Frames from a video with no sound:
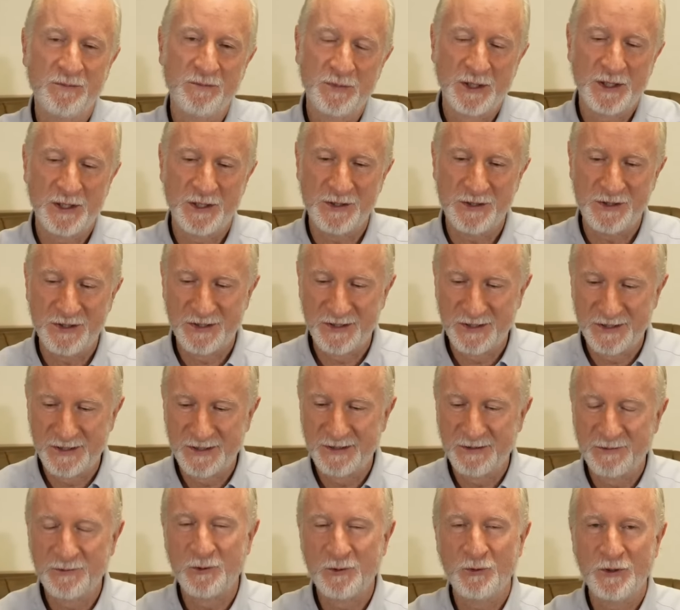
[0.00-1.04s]
because
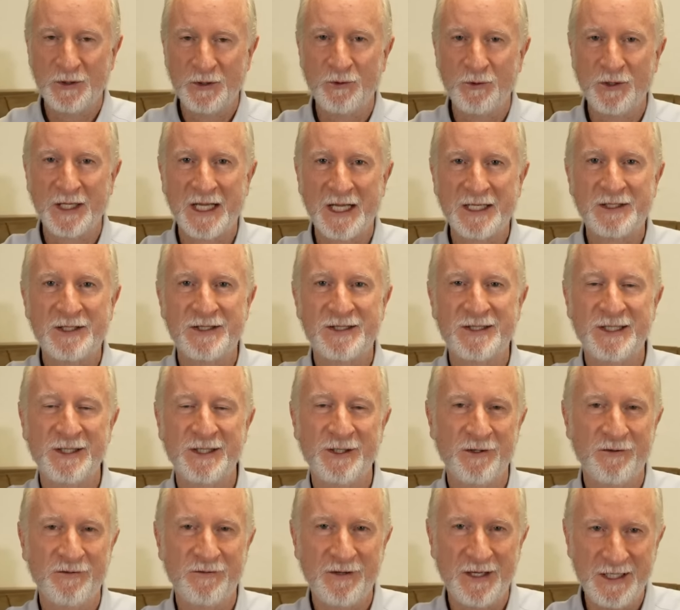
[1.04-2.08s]
we like to see
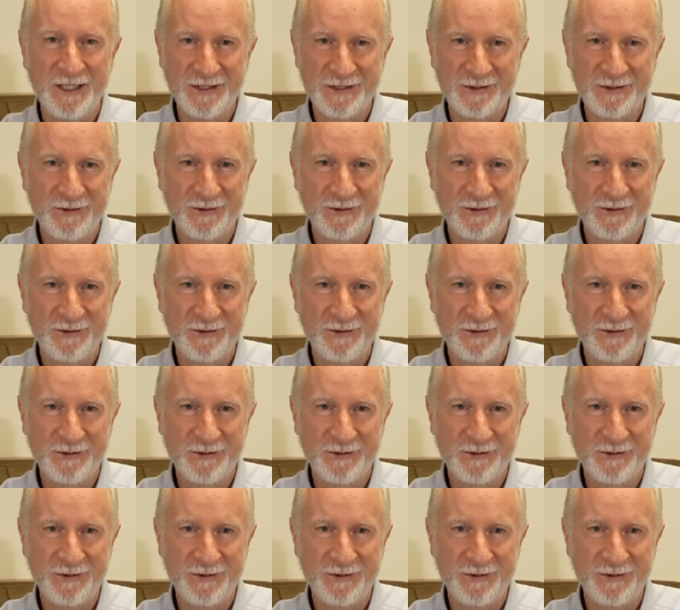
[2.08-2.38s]
your face.